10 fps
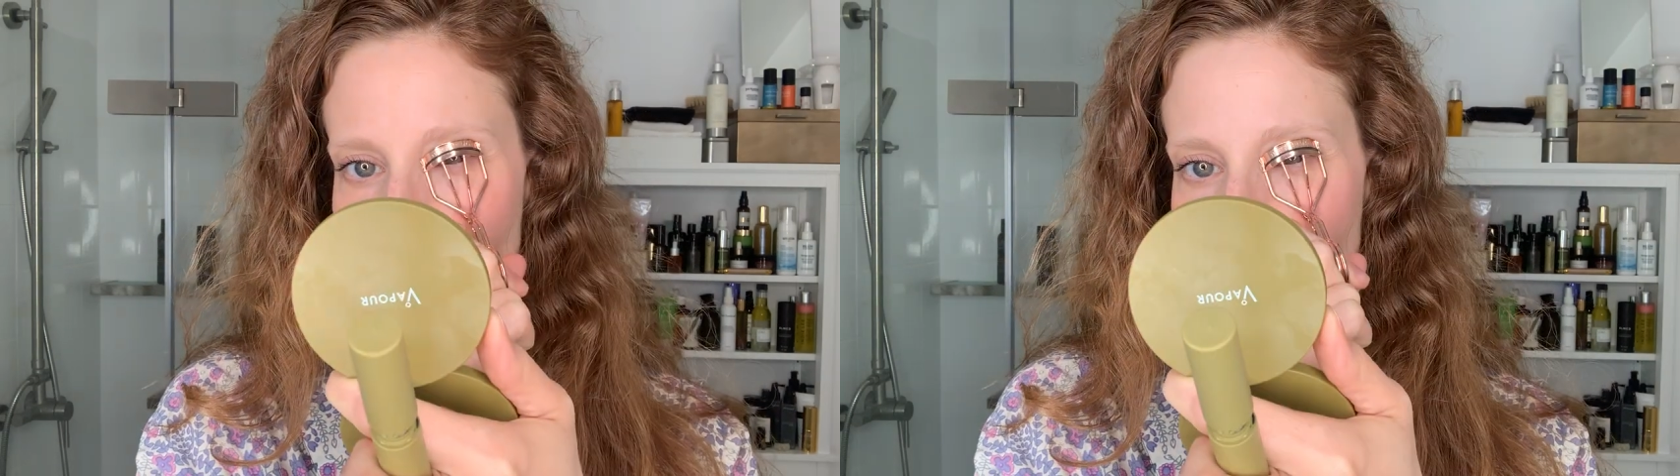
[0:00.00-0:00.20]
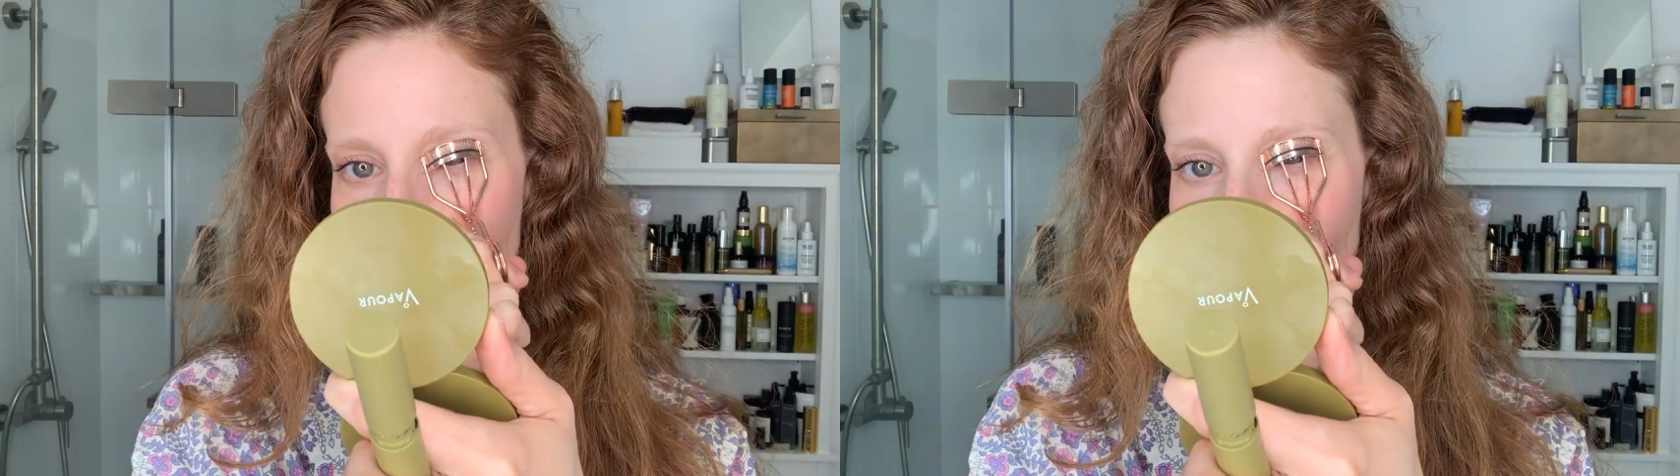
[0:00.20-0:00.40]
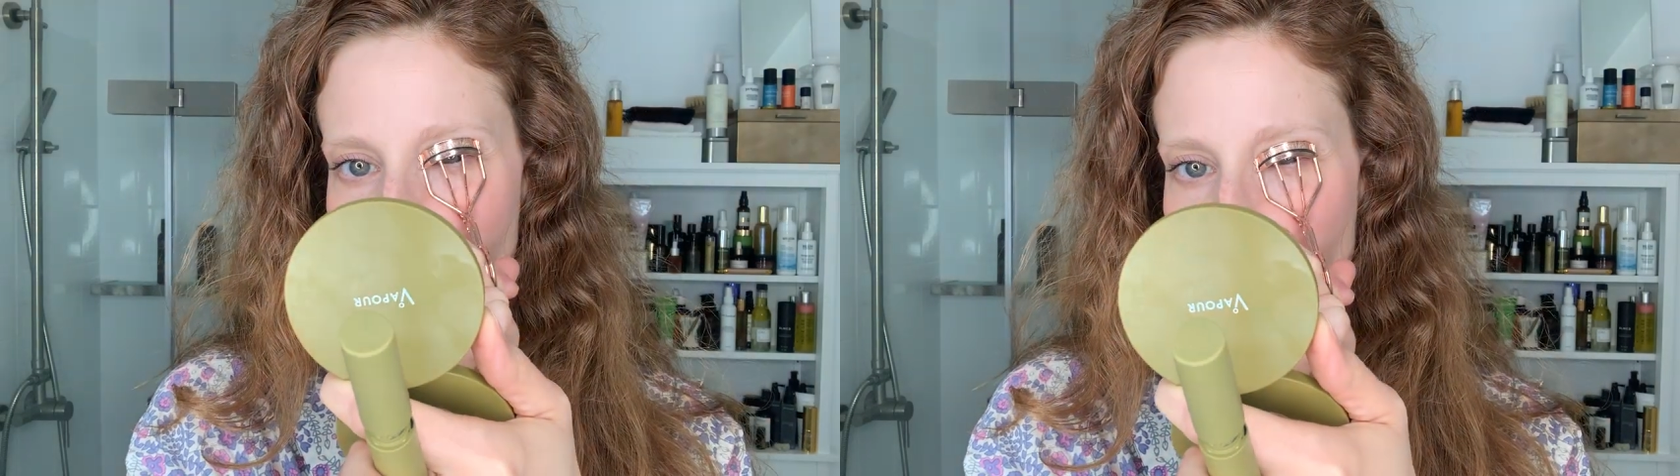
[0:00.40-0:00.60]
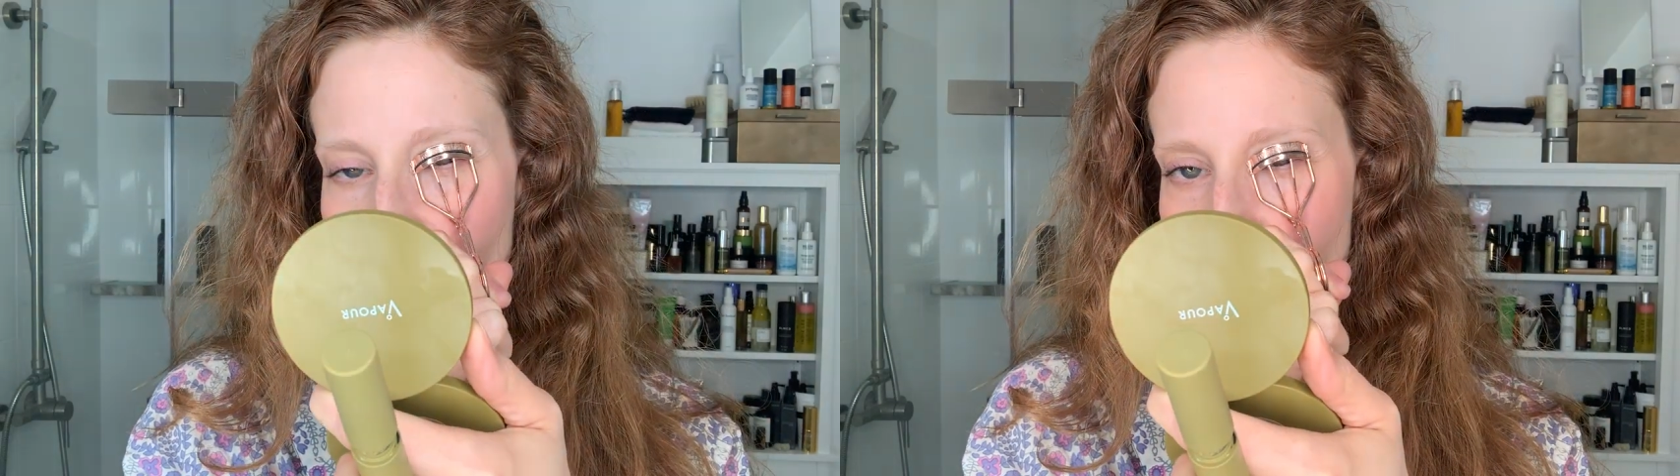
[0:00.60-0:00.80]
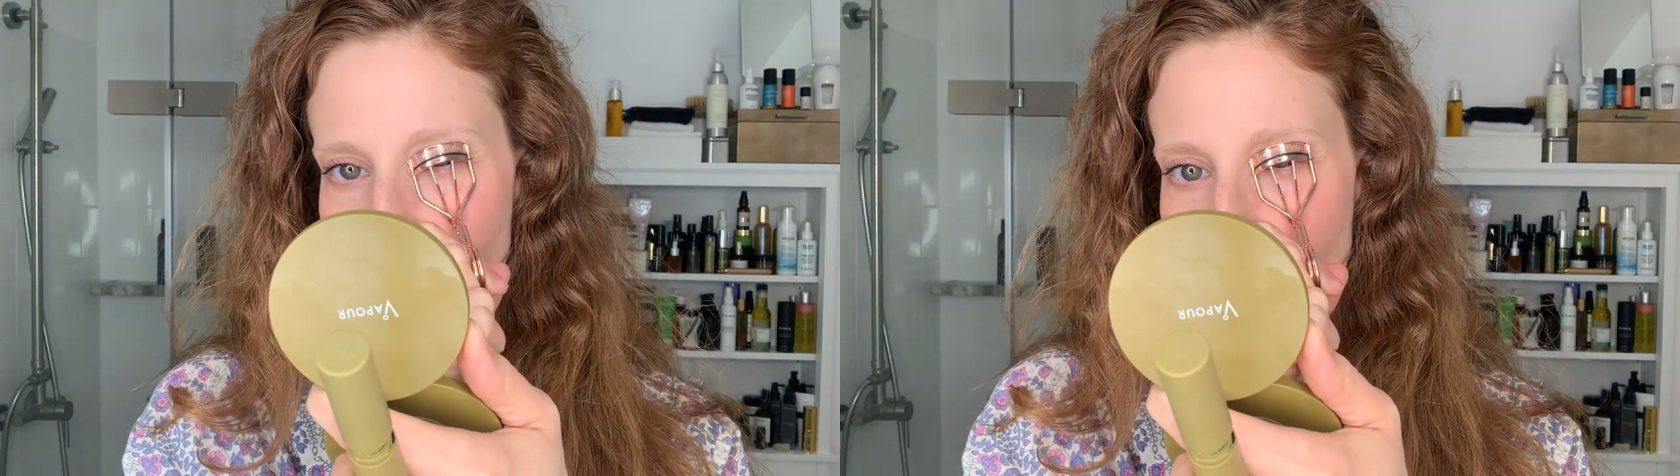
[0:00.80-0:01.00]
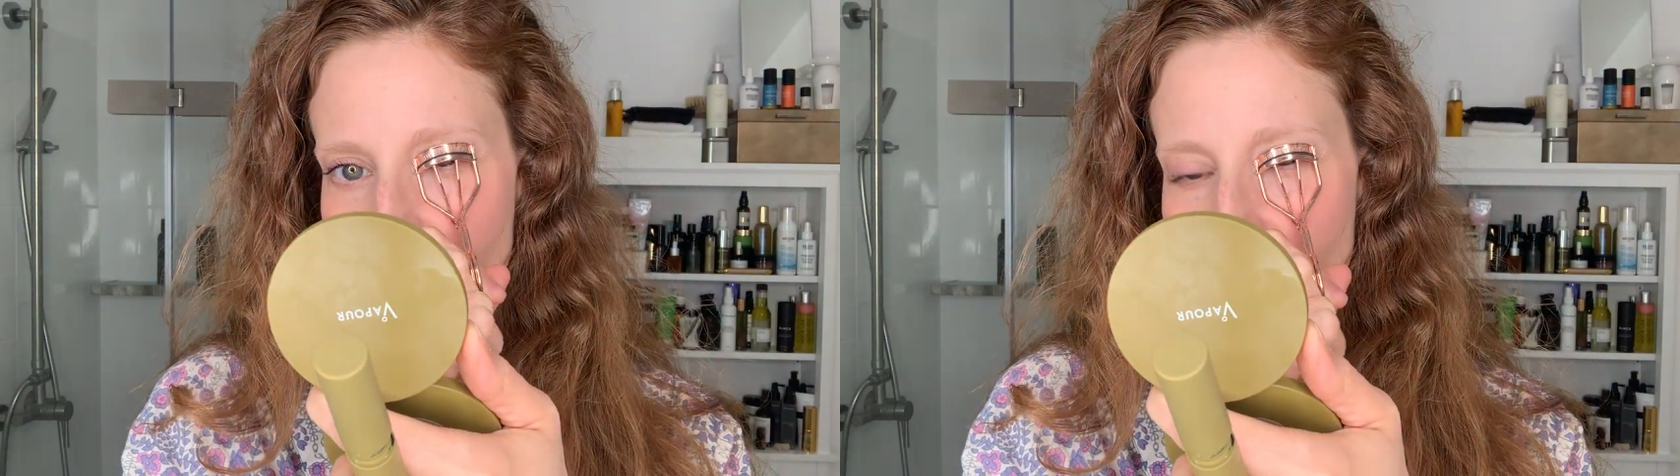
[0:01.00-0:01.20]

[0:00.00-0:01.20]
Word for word: towards my nose.